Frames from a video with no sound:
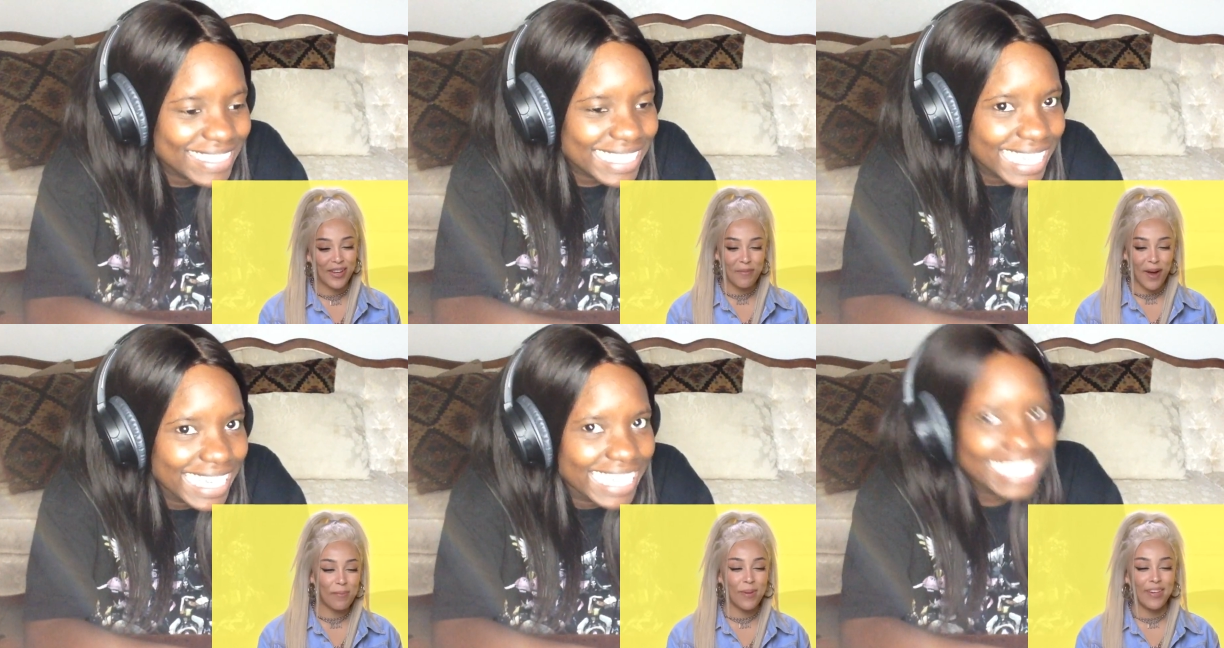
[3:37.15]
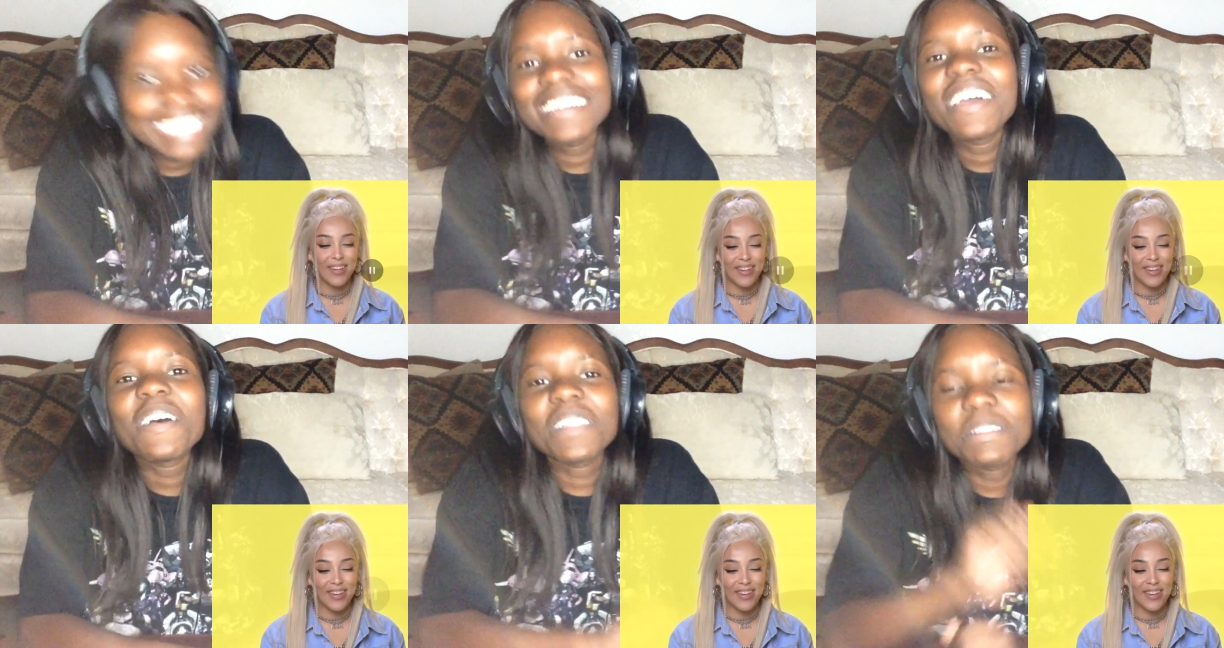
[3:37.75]
Speaker 1: cute in my
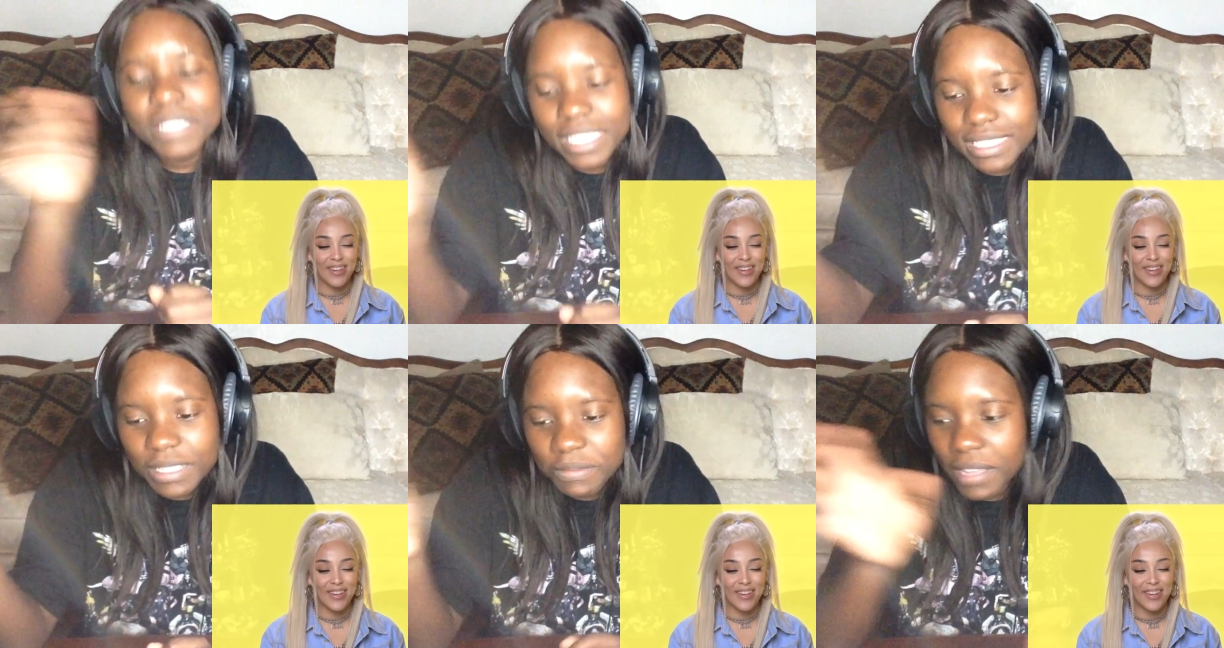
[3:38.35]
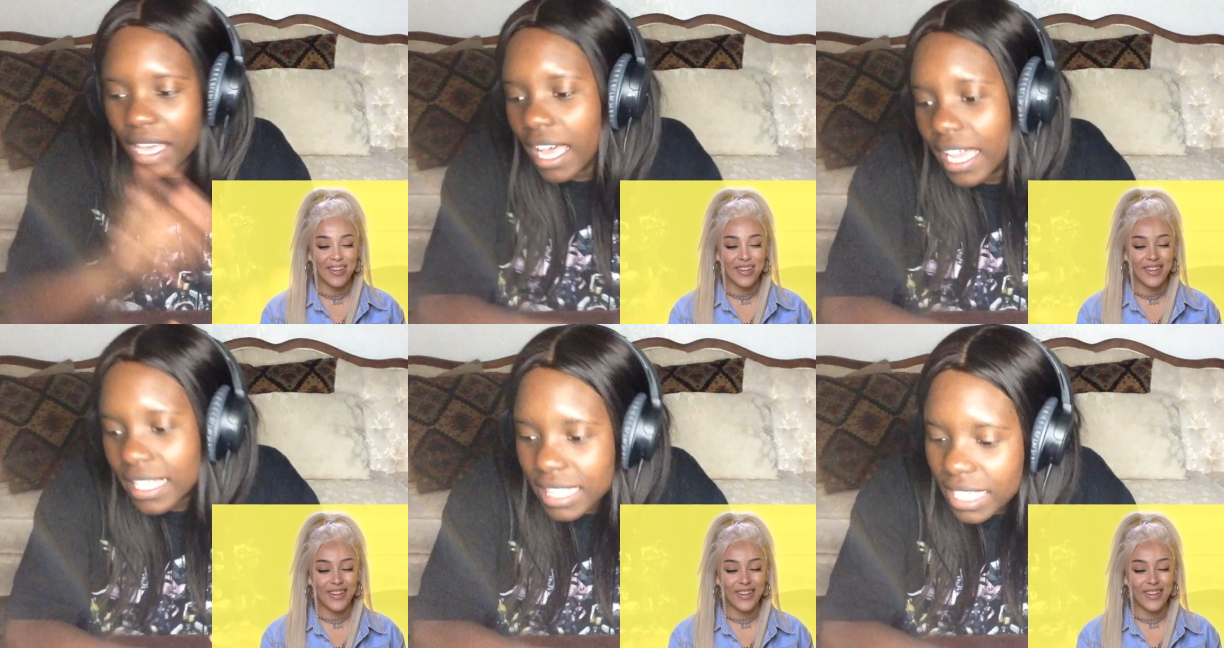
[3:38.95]
opinion. Let me tell you something.
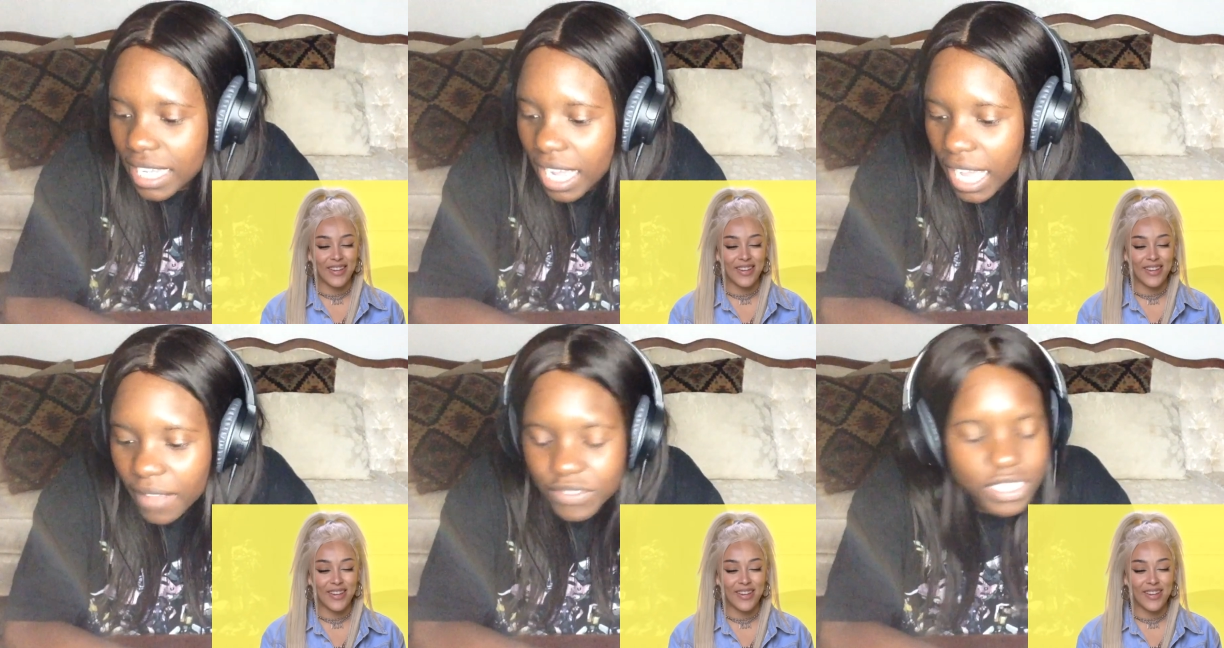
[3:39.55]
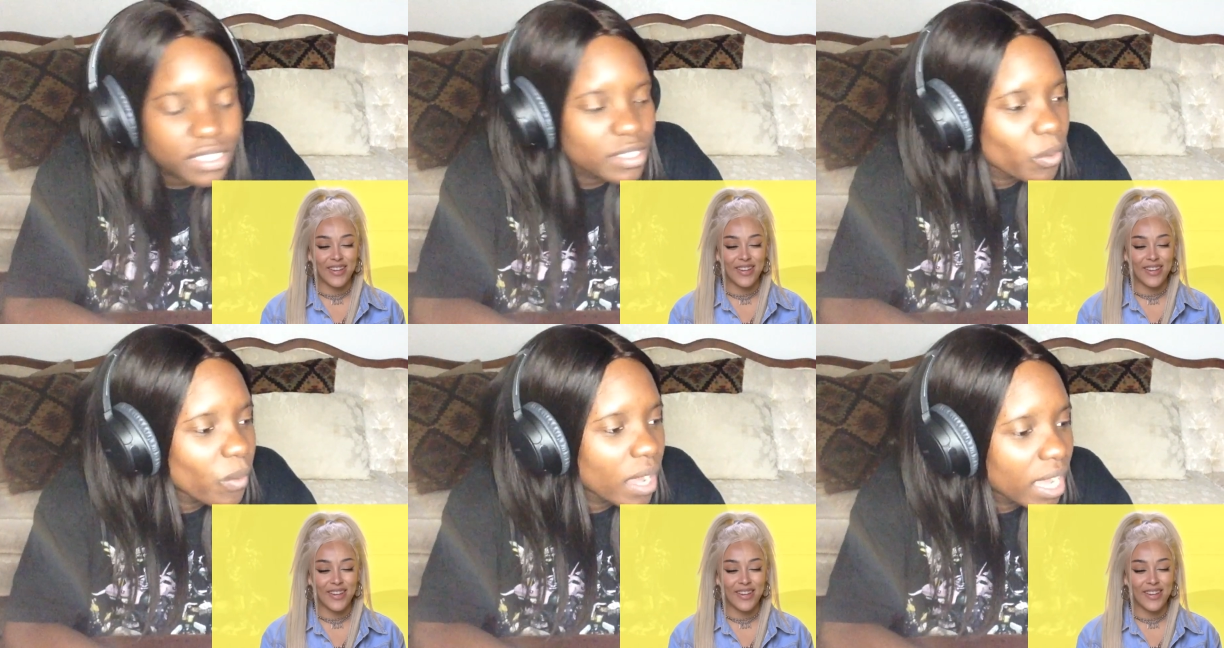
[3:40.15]
I think I have just a
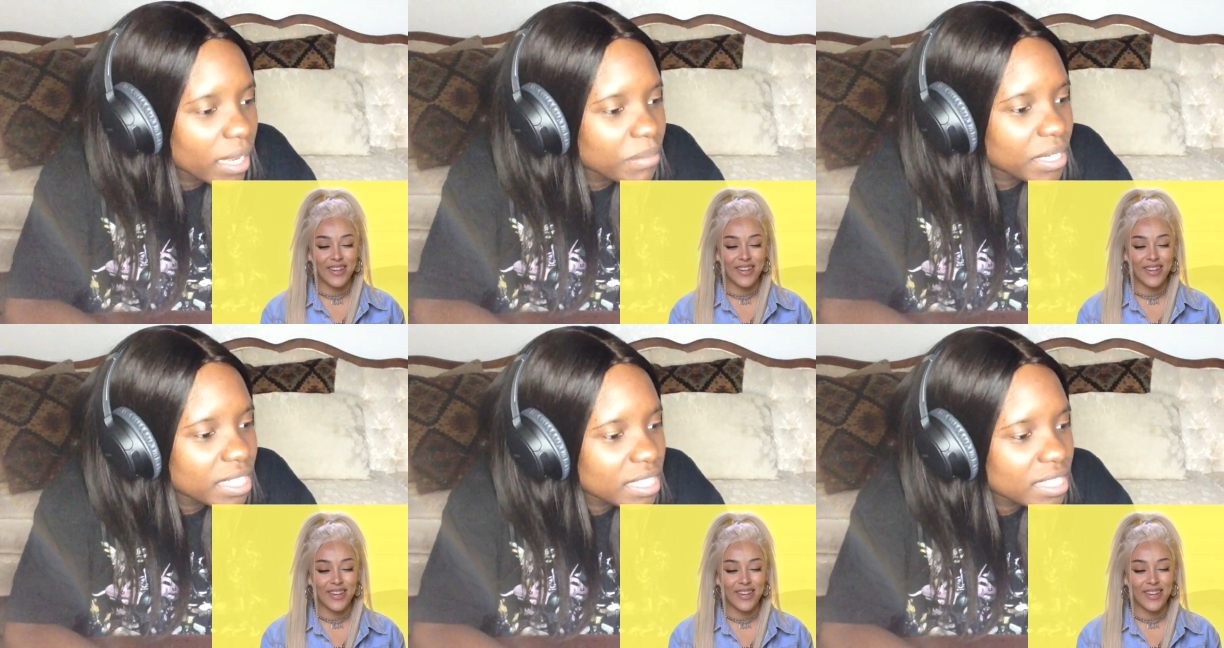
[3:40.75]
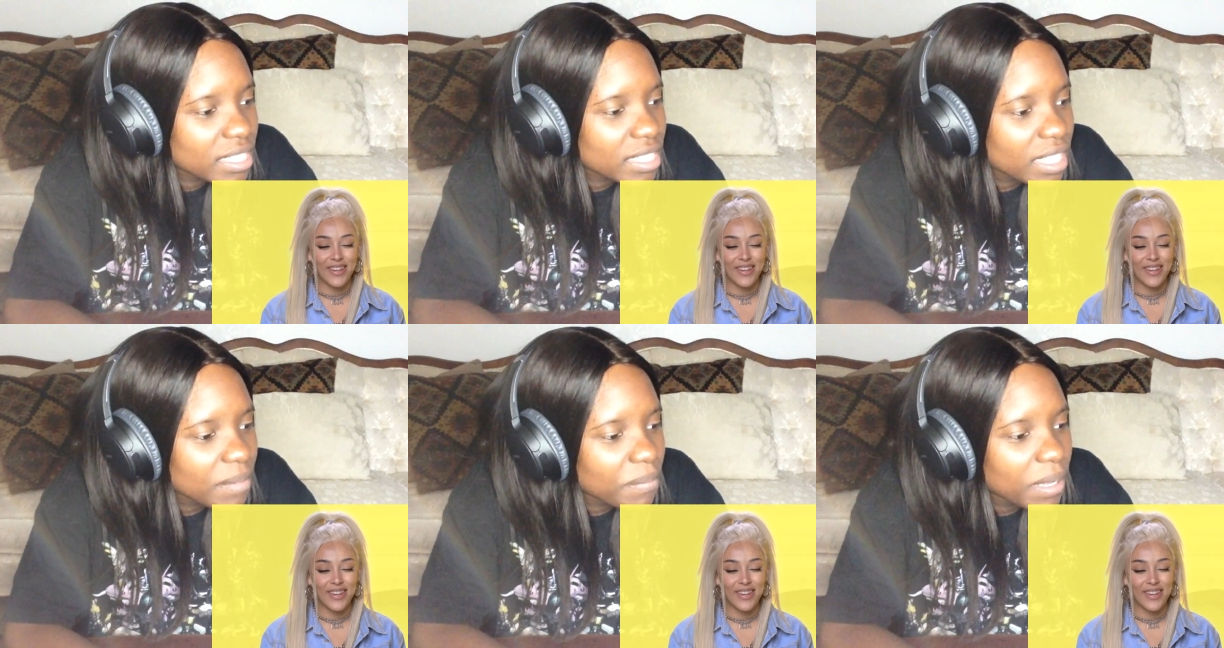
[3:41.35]
wide butt.
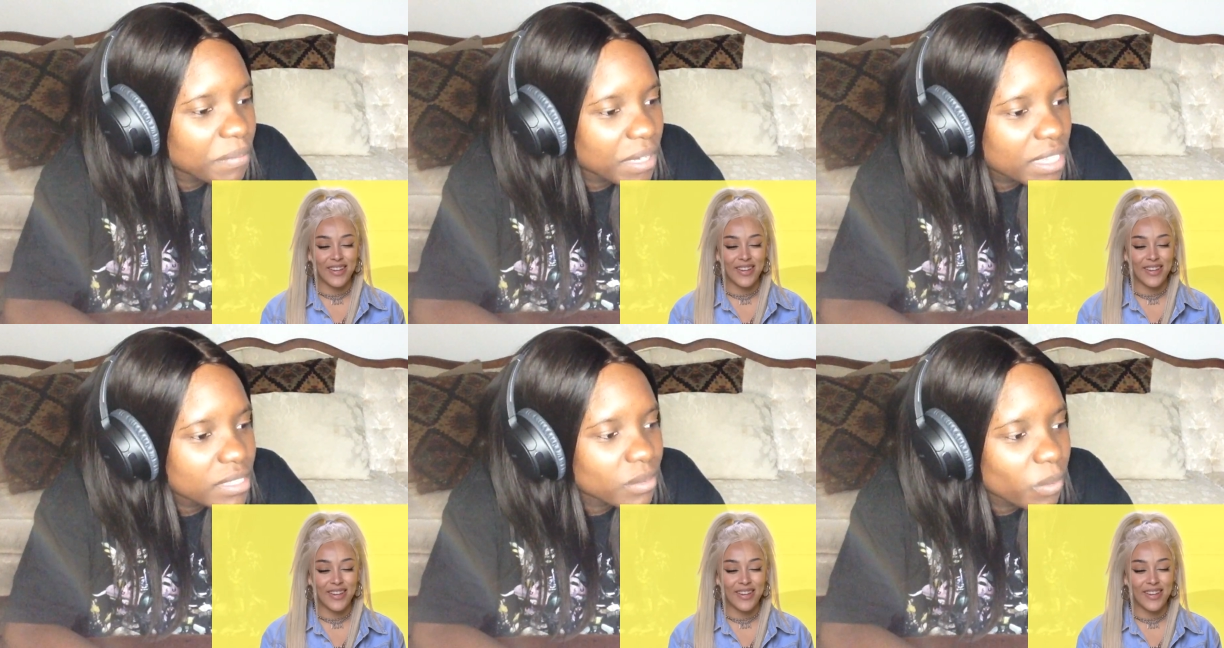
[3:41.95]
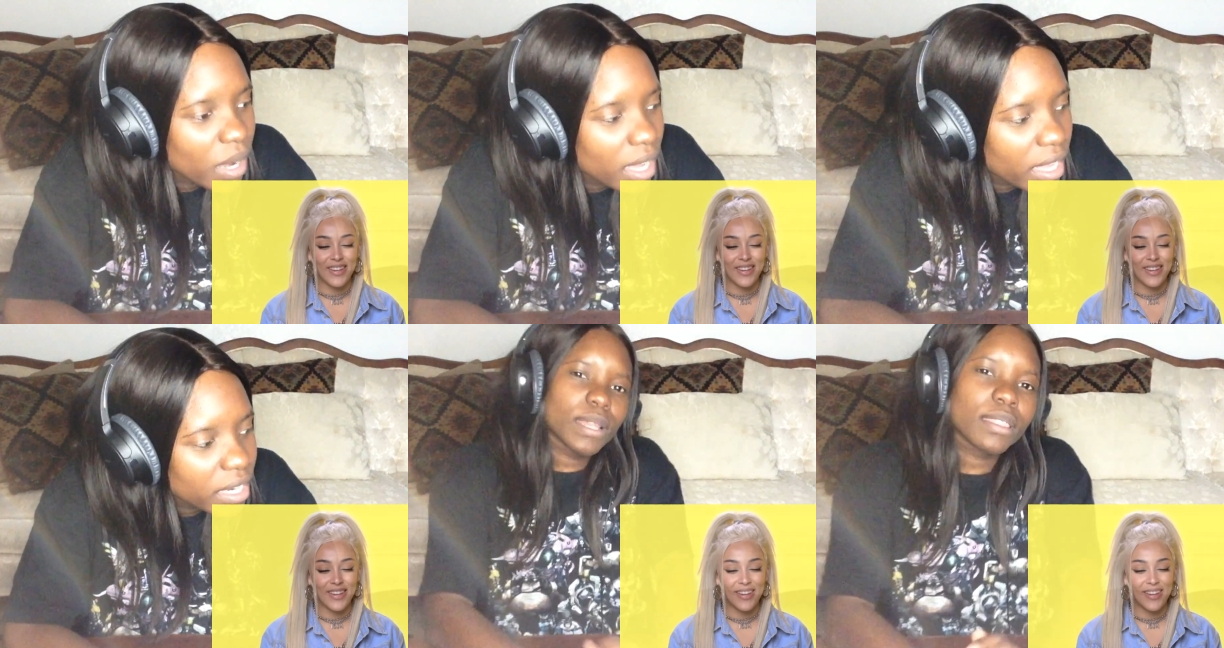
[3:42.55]
Like my butt is
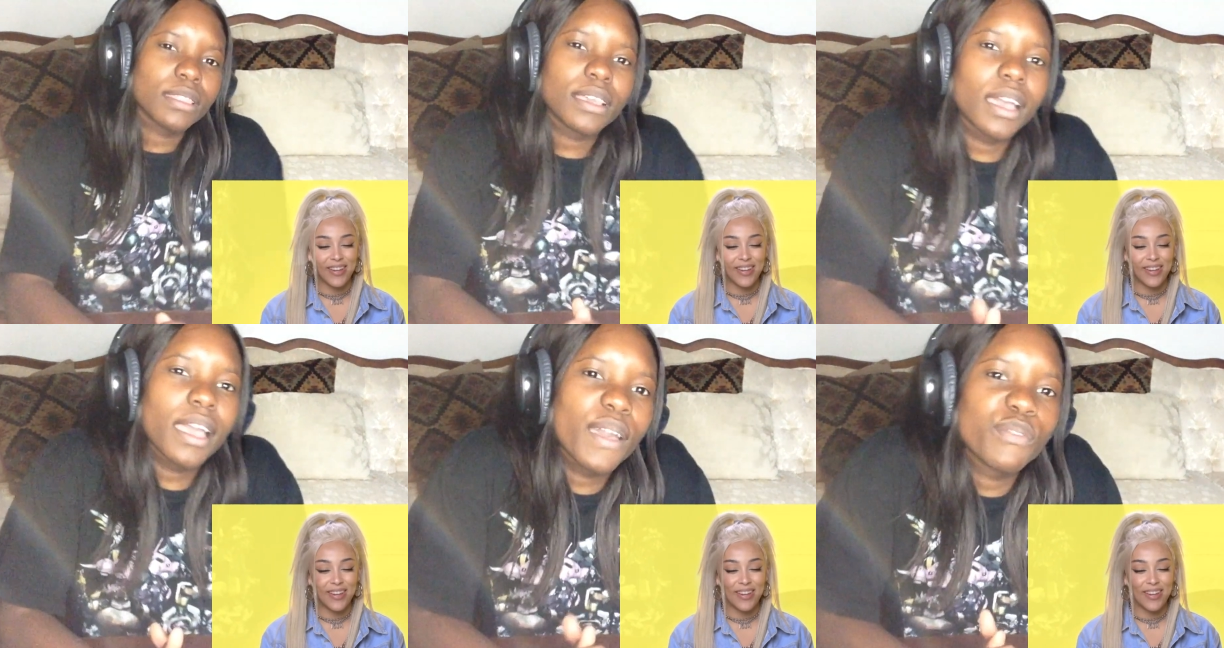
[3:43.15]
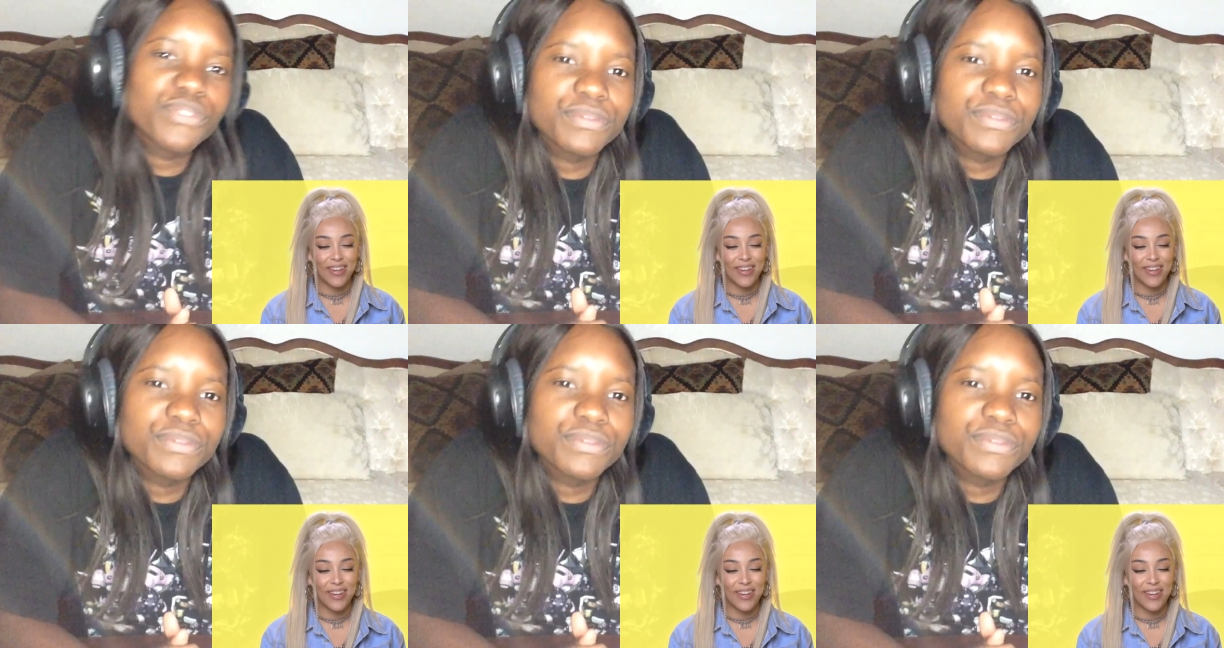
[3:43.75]
wide. I think I have.